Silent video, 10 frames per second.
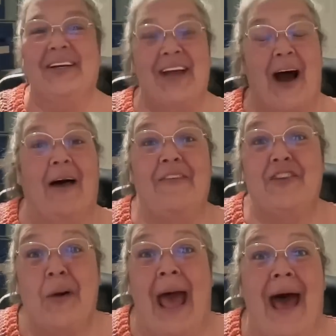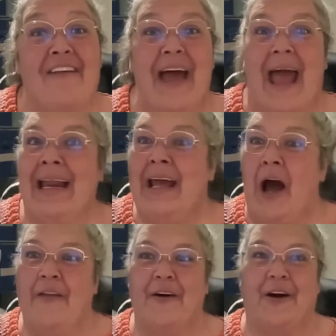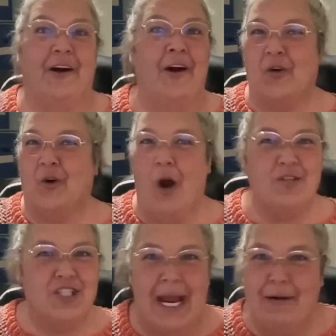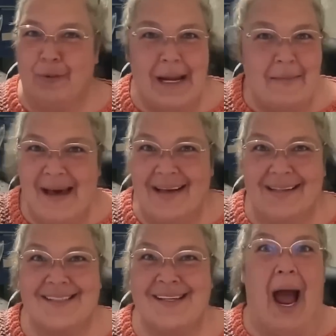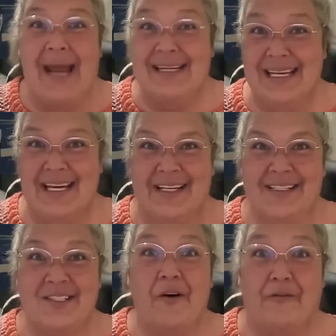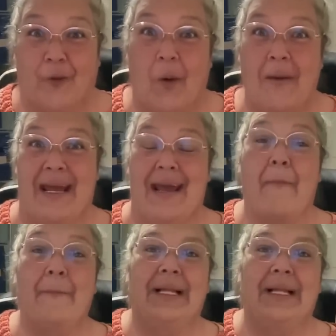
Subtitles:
Y'all, if you have any other crochet remix ideas for me,